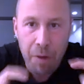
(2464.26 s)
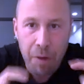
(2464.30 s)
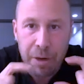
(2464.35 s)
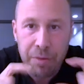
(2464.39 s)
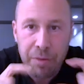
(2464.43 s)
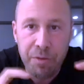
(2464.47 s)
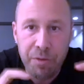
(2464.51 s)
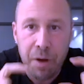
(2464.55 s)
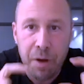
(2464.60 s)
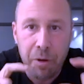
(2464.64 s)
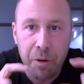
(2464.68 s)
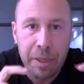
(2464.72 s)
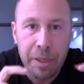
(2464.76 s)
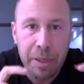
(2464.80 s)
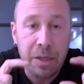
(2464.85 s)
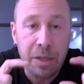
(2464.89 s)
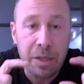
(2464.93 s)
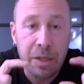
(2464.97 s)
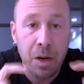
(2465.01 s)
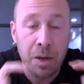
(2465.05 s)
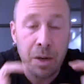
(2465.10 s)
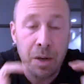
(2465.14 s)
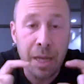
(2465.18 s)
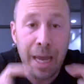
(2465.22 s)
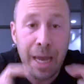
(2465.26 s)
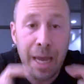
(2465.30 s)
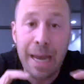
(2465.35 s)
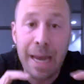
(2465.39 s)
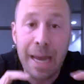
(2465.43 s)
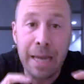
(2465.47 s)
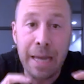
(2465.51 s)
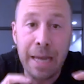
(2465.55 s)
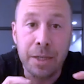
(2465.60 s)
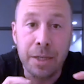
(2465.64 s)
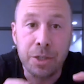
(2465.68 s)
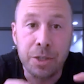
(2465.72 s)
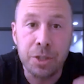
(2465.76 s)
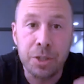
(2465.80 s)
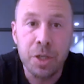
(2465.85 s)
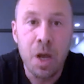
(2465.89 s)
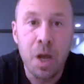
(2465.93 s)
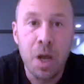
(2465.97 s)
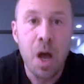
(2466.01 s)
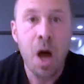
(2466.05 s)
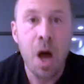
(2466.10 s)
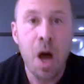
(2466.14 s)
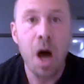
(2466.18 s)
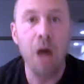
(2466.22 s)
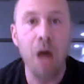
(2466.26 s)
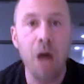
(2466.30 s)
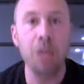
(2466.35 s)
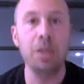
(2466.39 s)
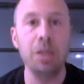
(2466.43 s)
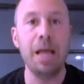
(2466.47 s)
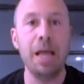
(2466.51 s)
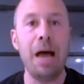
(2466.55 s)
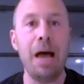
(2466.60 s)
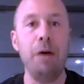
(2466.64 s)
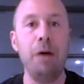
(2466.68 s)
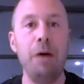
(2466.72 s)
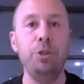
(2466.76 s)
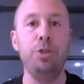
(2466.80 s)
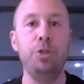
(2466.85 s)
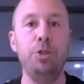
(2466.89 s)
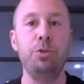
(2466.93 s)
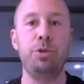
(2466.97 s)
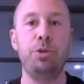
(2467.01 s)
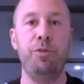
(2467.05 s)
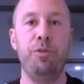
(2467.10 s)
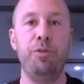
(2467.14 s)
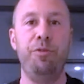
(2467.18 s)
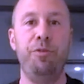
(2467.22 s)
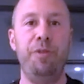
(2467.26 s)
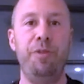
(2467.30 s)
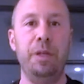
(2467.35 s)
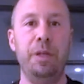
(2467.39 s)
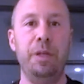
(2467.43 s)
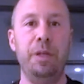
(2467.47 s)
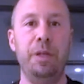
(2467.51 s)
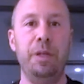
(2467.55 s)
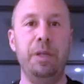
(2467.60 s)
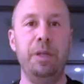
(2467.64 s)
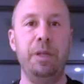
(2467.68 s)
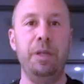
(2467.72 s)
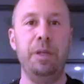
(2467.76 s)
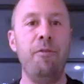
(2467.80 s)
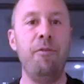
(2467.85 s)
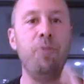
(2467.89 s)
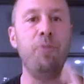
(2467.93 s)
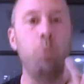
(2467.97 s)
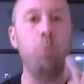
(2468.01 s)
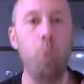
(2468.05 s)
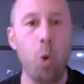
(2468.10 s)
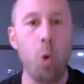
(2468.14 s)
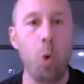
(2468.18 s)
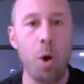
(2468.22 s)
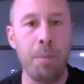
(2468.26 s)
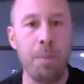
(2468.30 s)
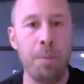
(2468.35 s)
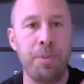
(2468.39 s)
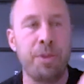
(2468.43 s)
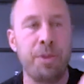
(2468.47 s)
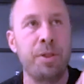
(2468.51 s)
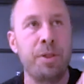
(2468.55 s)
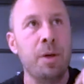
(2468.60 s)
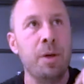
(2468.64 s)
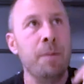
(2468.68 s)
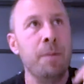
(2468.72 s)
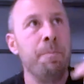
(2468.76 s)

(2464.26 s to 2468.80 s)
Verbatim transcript: very young age. Allows you to feel enough warmth,